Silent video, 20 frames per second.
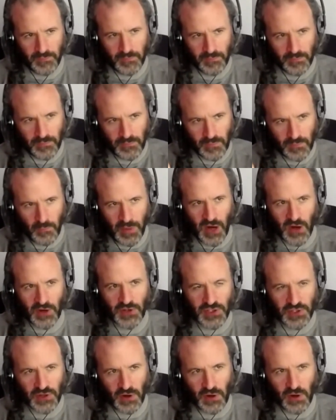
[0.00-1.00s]
Bear
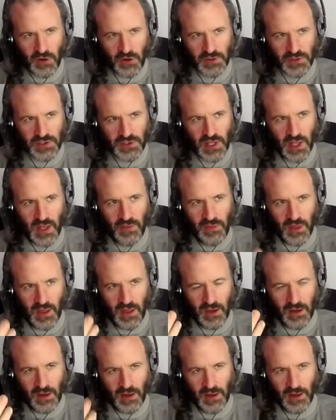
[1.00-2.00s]
Stearns and then
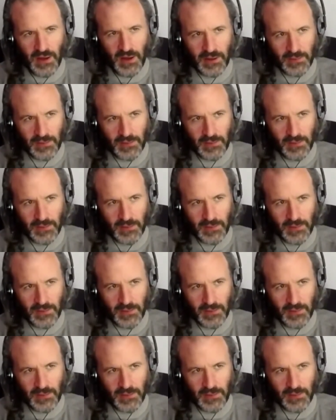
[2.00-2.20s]
the